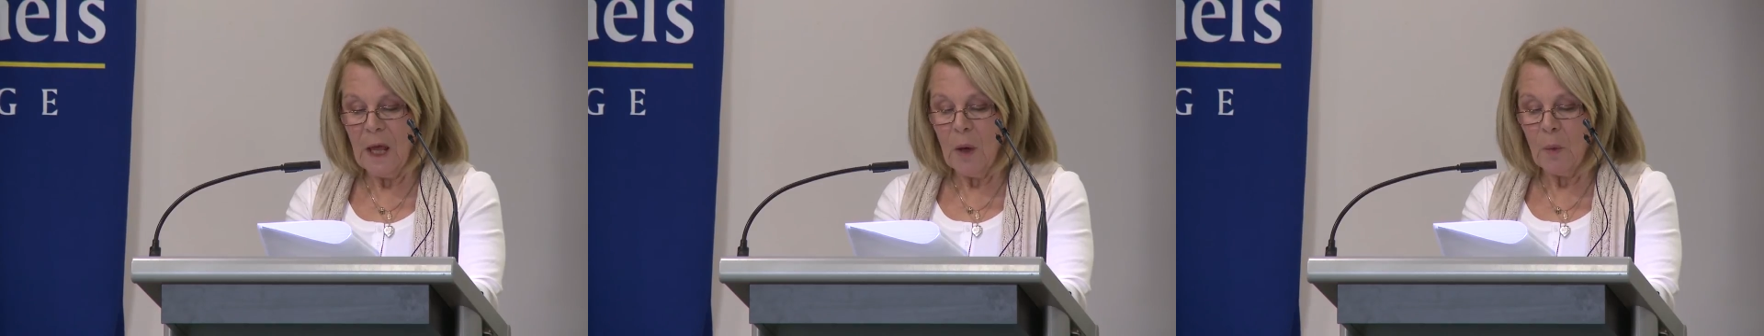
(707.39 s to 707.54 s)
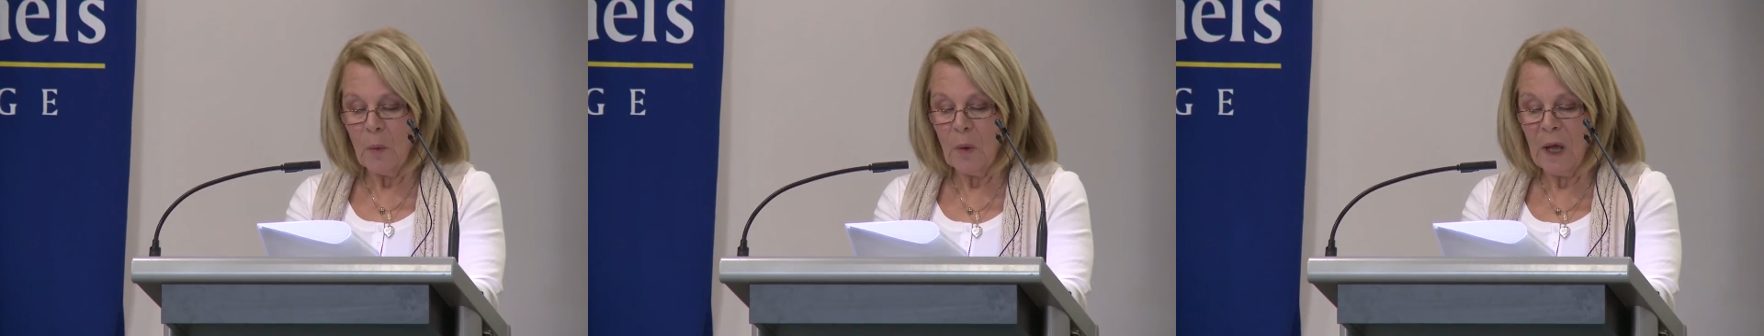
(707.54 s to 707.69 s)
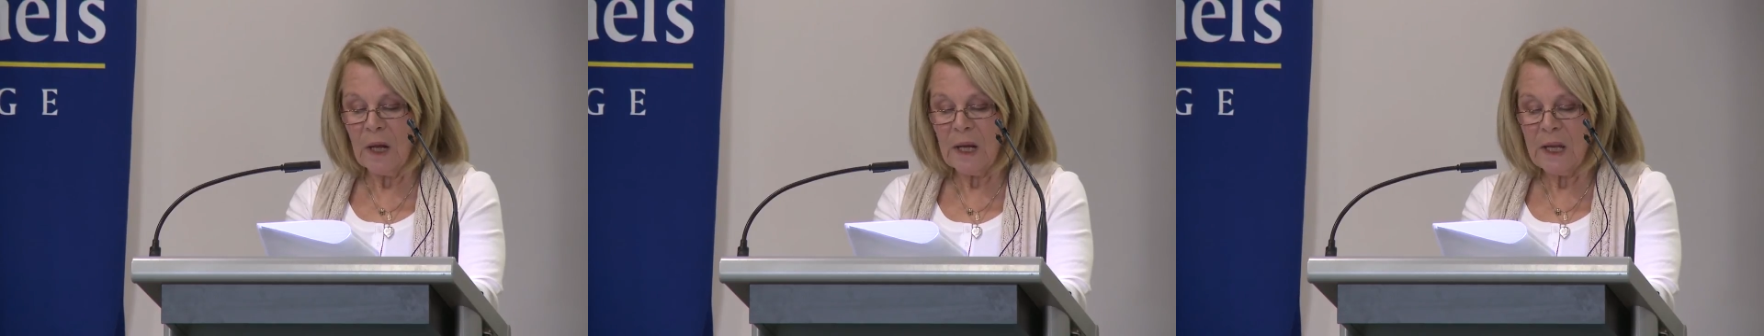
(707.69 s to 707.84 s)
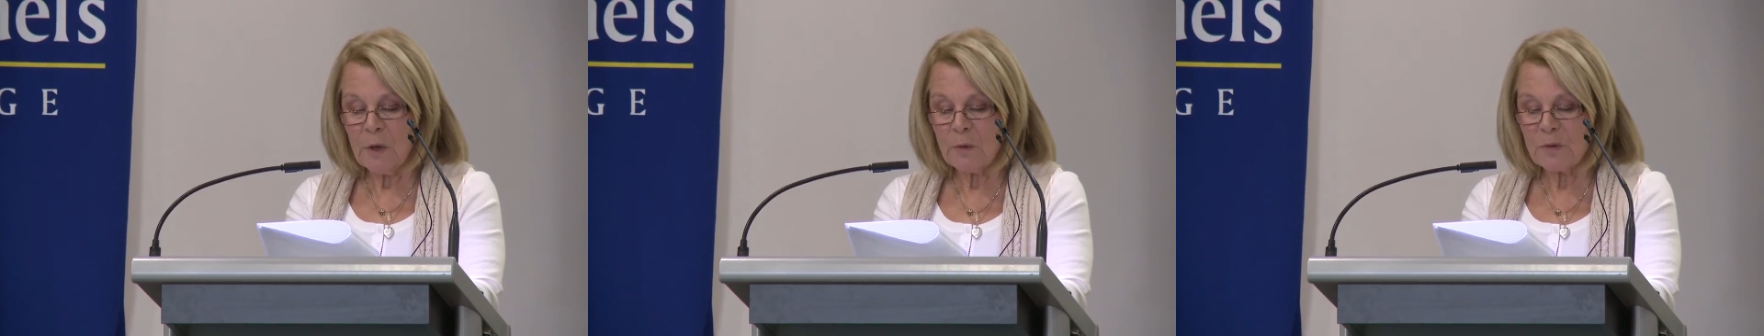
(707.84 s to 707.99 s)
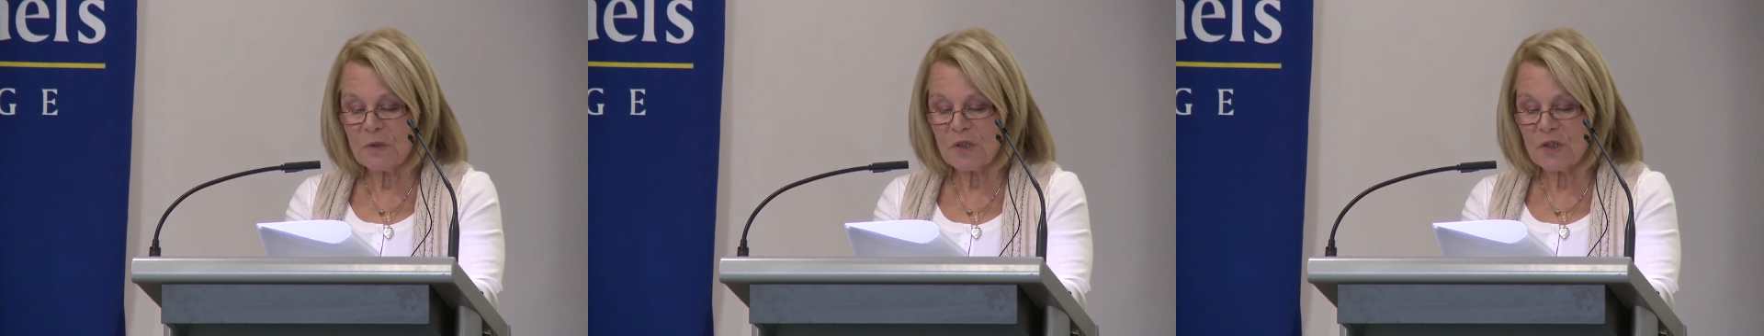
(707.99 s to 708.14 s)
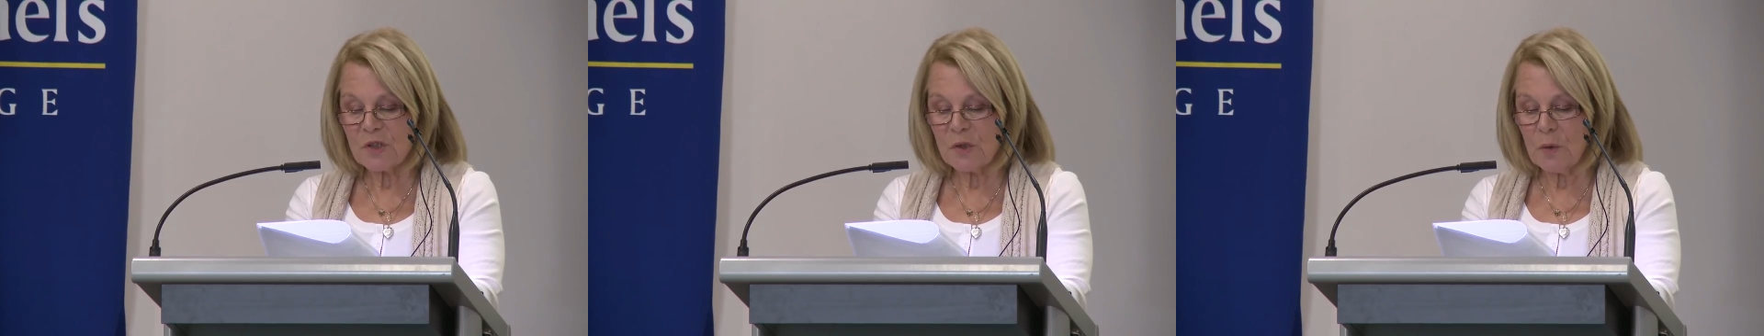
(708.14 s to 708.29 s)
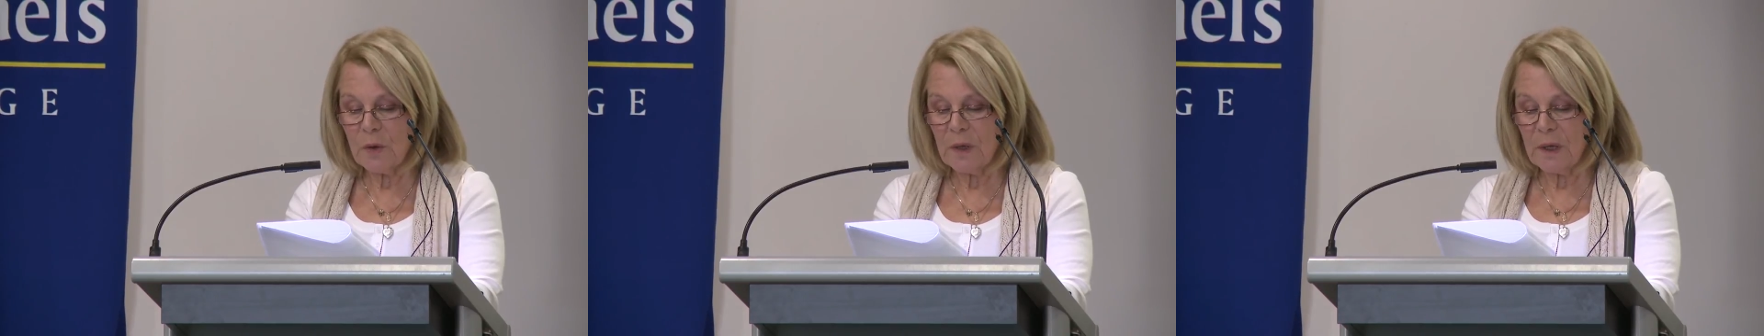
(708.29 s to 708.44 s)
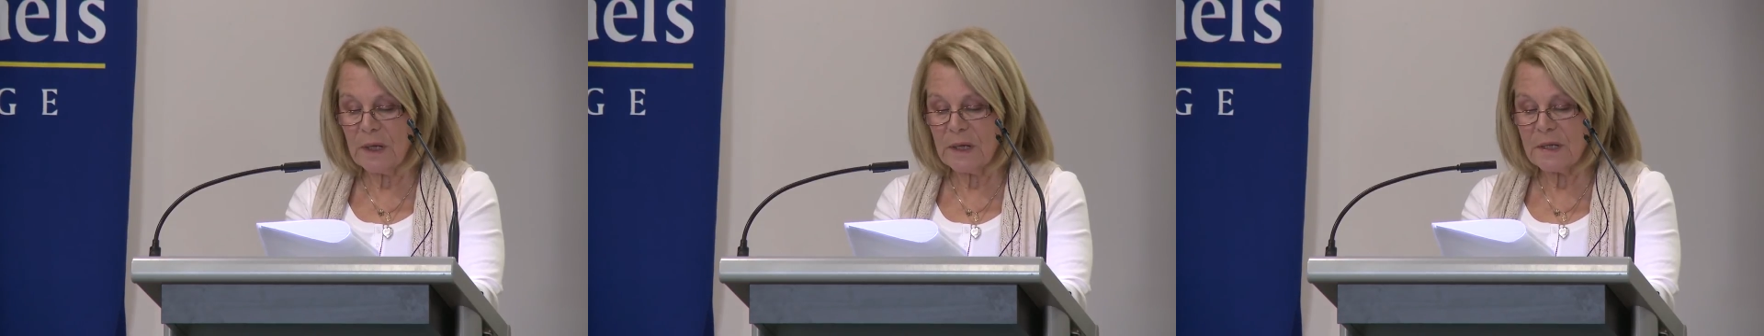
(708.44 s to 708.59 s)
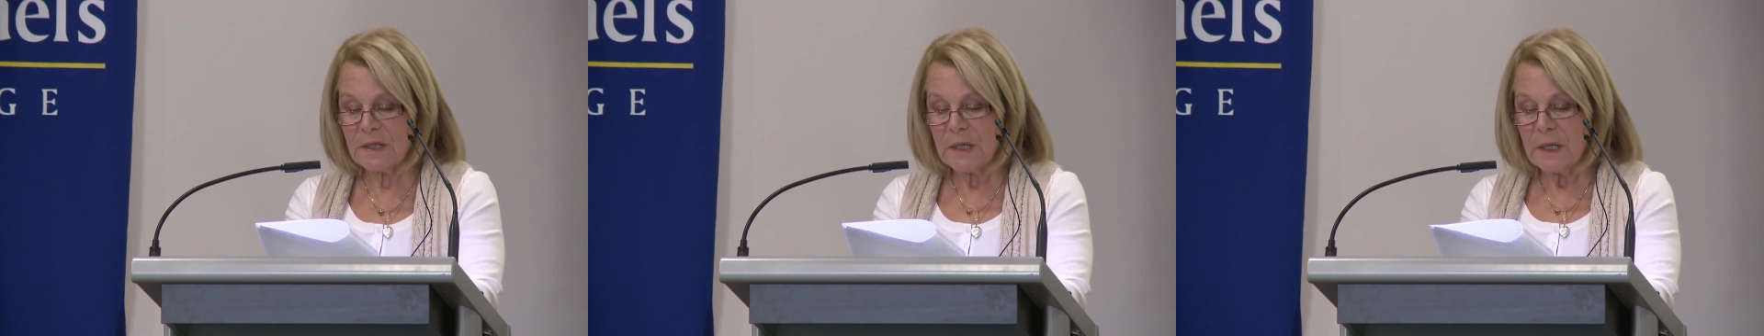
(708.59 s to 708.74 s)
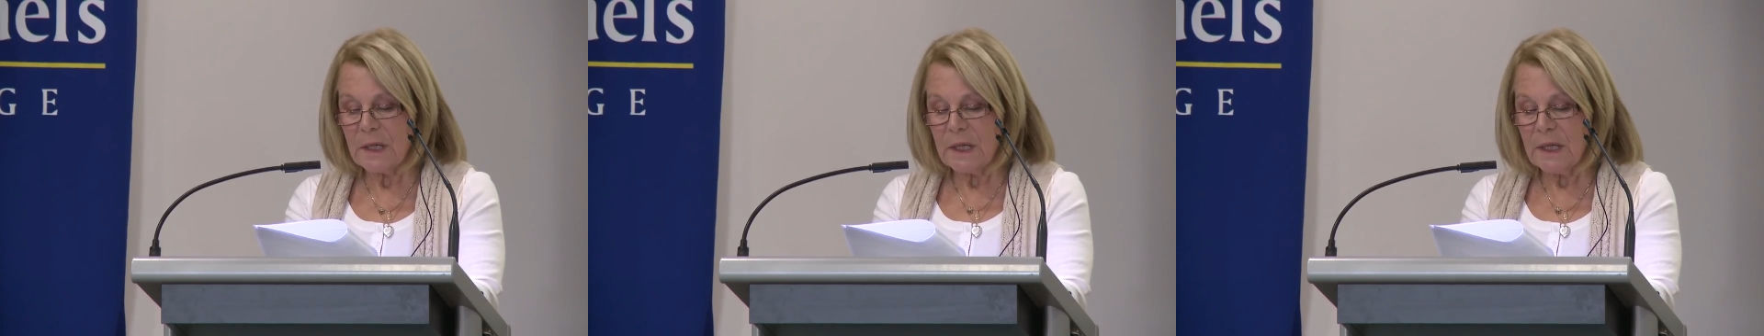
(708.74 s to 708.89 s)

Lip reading: While he was doing it,